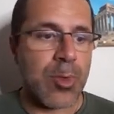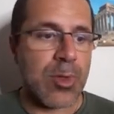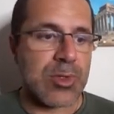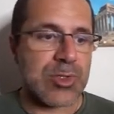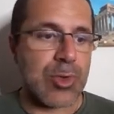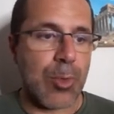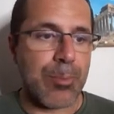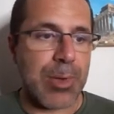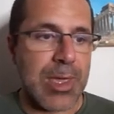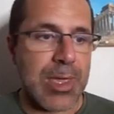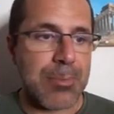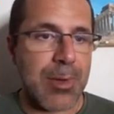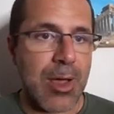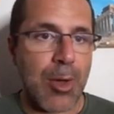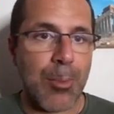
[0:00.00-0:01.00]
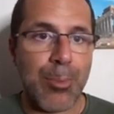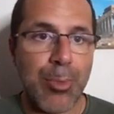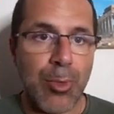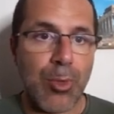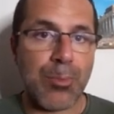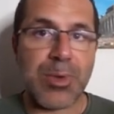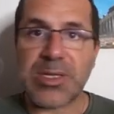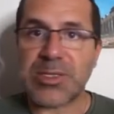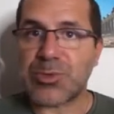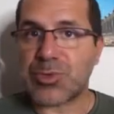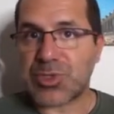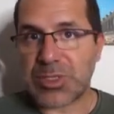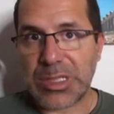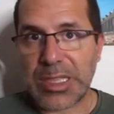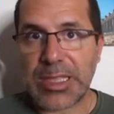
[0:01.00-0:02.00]
So PayPal bull,
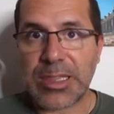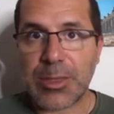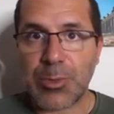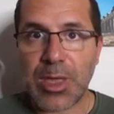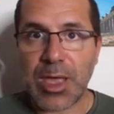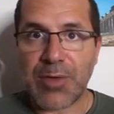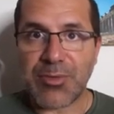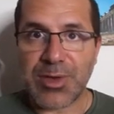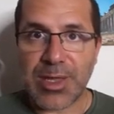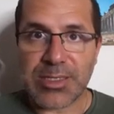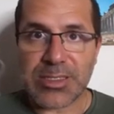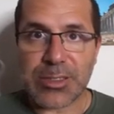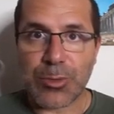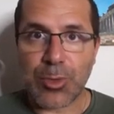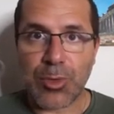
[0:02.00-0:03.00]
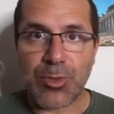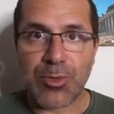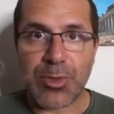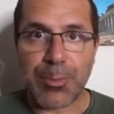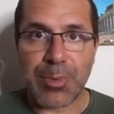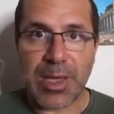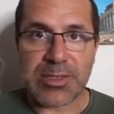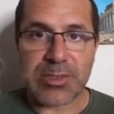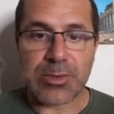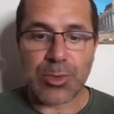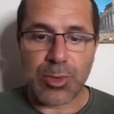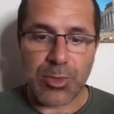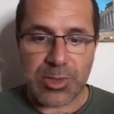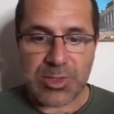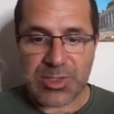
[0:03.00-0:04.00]
because lately we have a nice little, the past, you
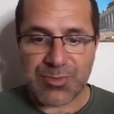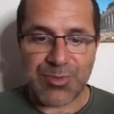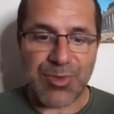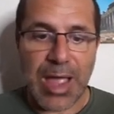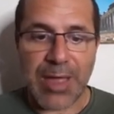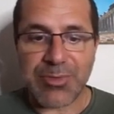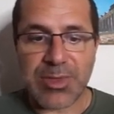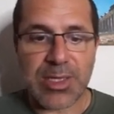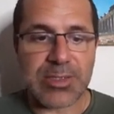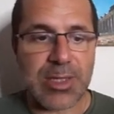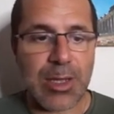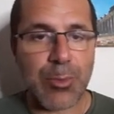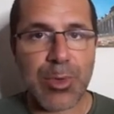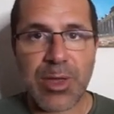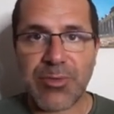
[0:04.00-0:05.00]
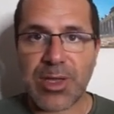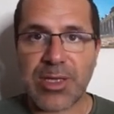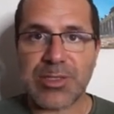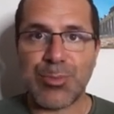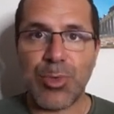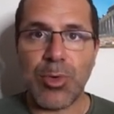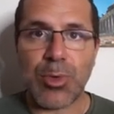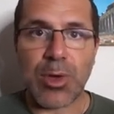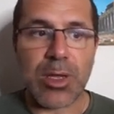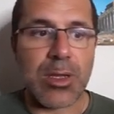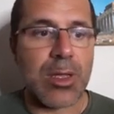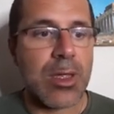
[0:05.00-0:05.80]
know, this 5 days now, we have a nice bull run.